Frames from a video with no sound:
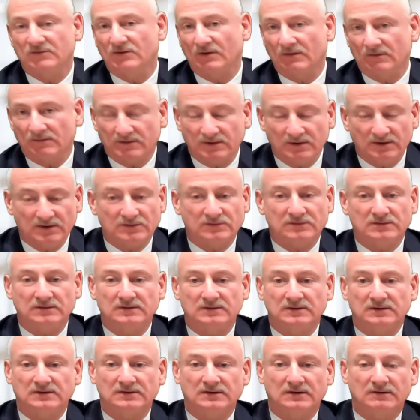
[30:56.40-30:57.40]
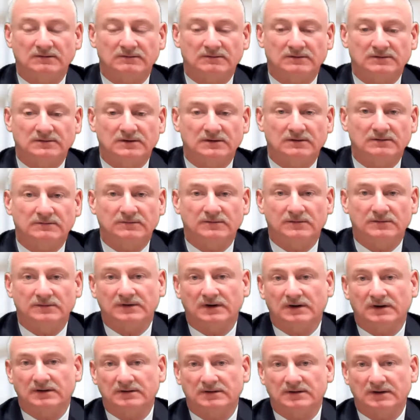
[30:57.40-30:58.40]
general conditions, et cetera, et cetera. We're
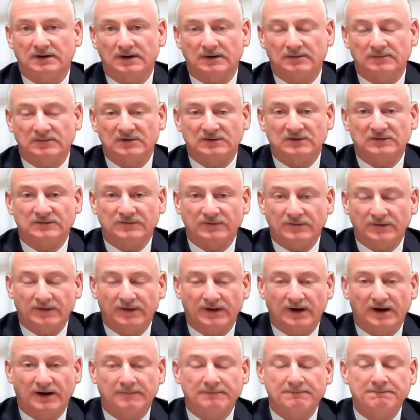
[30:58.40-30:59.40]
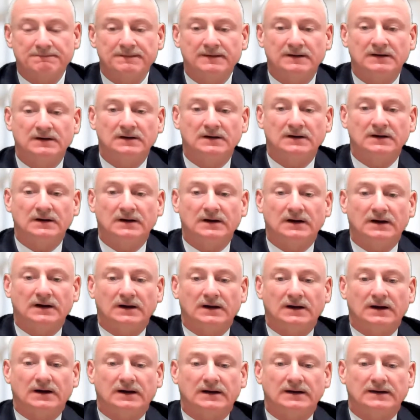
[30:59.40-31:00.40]
entitled to damages for that.
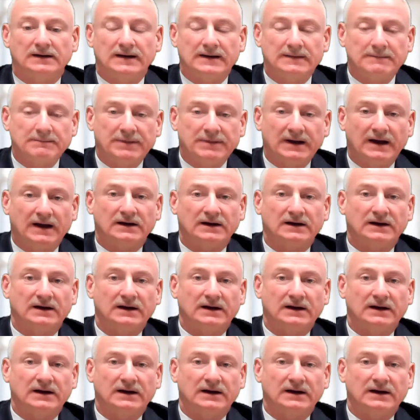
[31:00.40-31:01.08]
An impact